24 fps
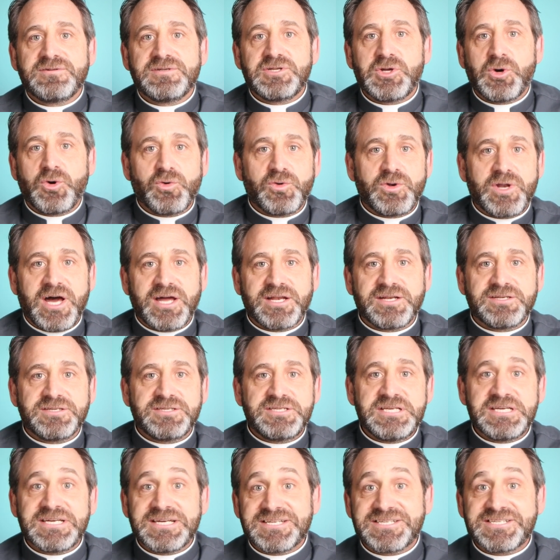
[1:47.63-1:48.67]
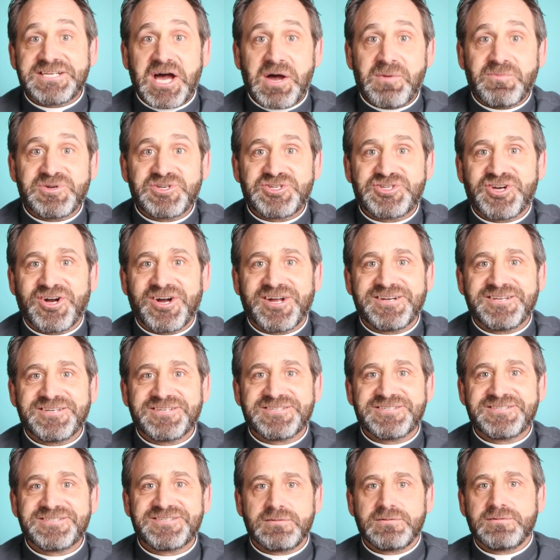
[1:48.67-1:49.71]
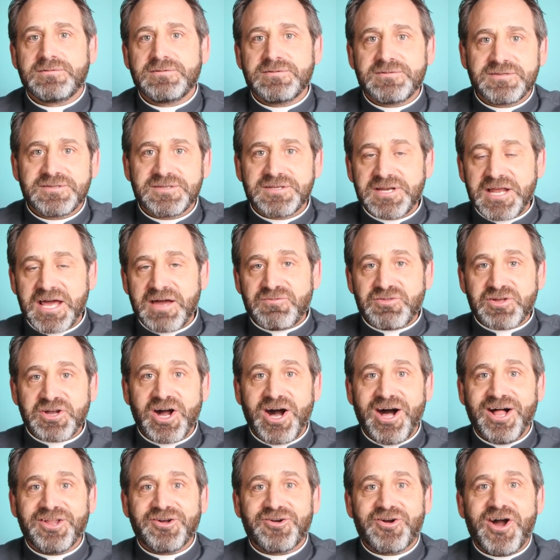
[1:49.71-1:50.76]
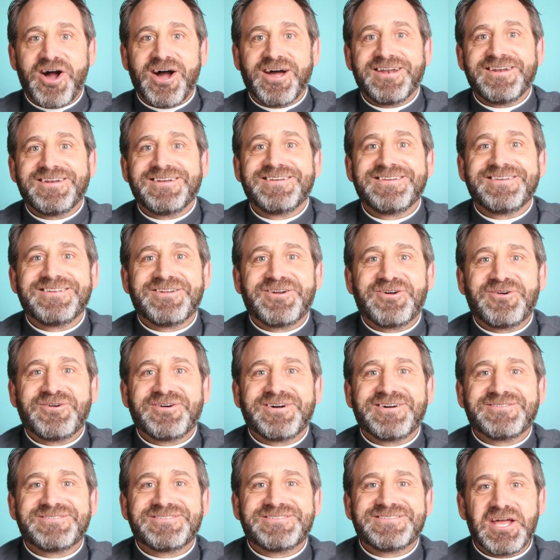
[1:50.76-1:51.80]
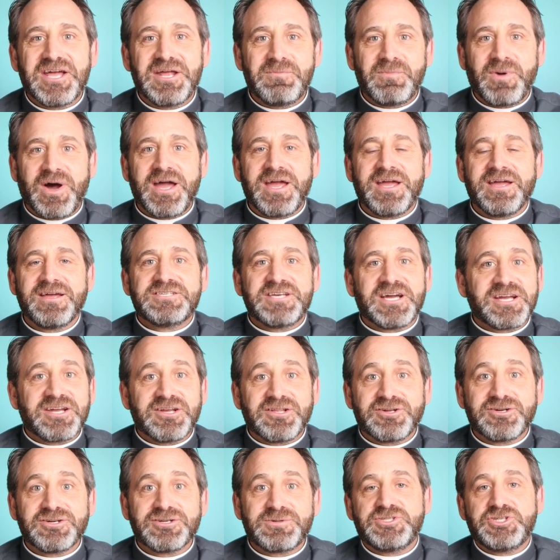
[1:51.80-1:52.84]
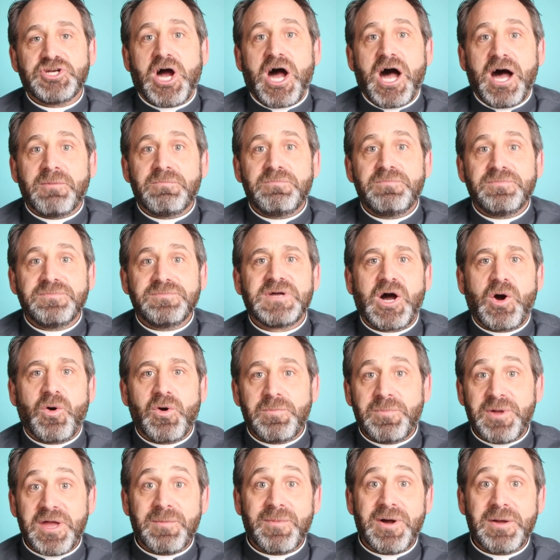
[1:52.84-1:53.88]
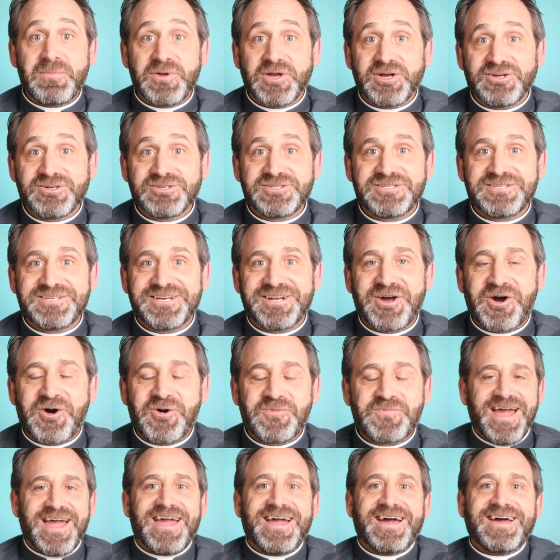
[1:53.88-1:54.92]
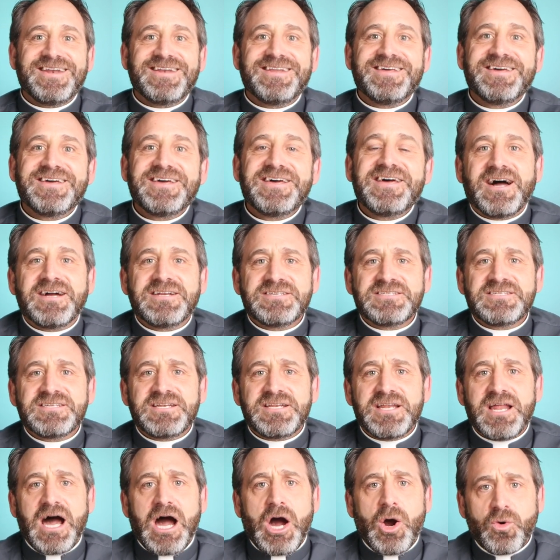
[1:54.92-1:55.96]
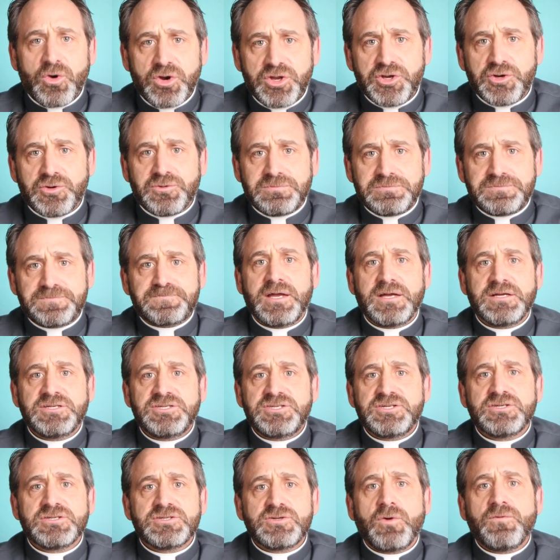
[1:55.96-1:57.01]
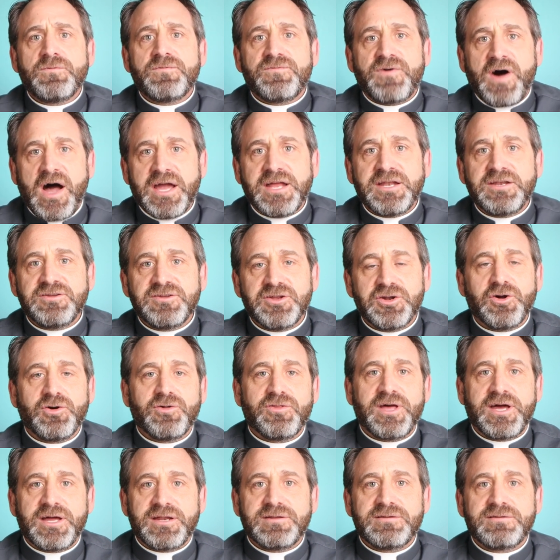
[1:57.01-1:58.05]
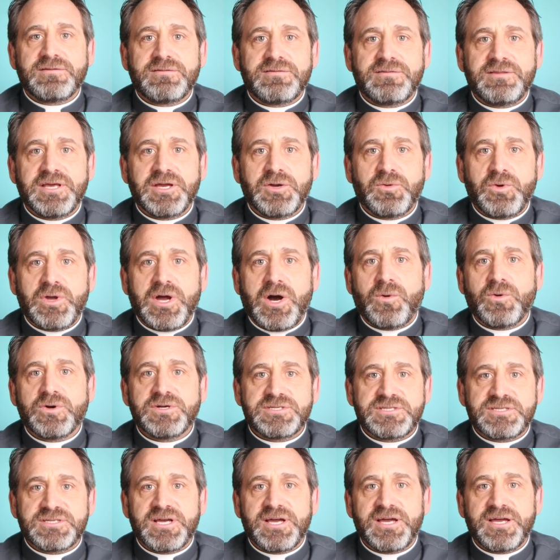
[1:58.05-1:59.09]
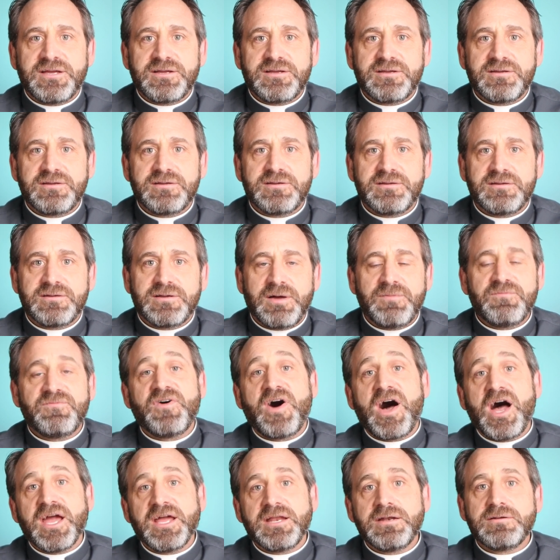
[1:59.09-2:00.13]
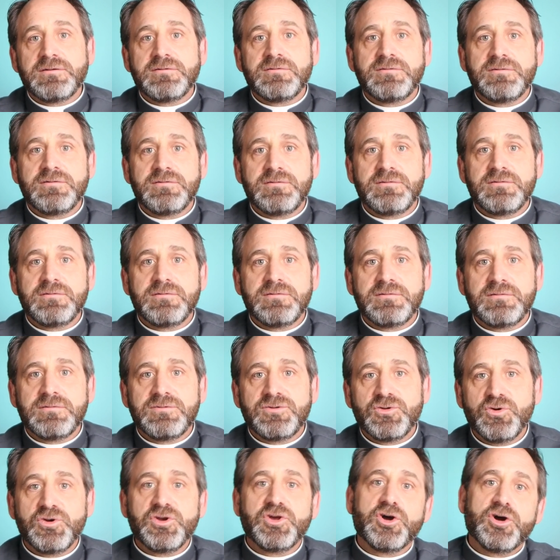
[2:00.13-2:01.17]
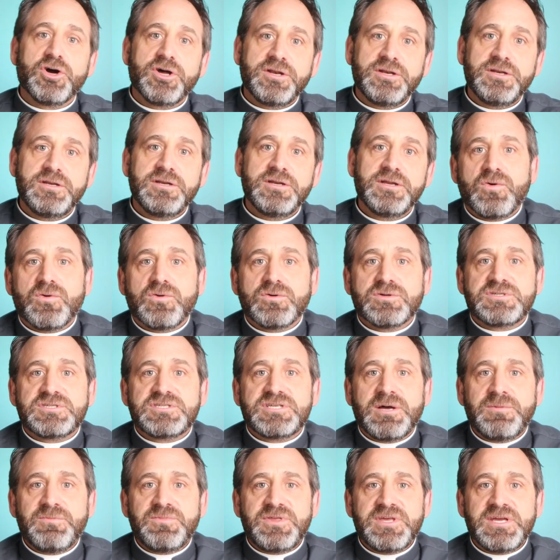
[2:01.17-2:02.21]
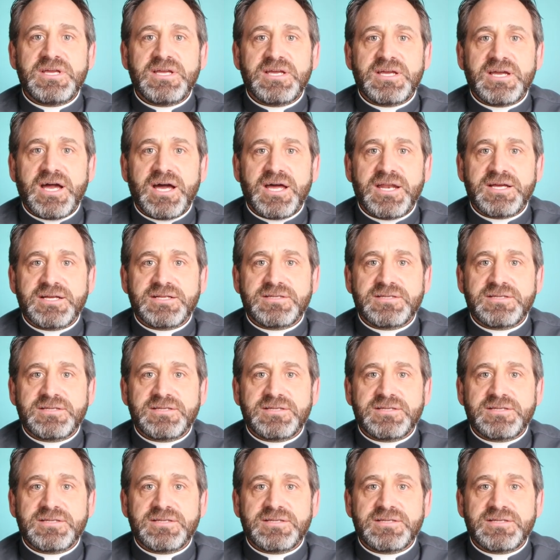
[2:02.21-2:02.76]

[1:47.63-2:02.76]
No, not Deacon MacLeod, because didn't have the collar on. You know, I was in my secular job, how I pay my bills, you know. And I just said, how are you? And she goes, oh, fine. You know that thing we always say. I'm fine, doing good. Well, something kind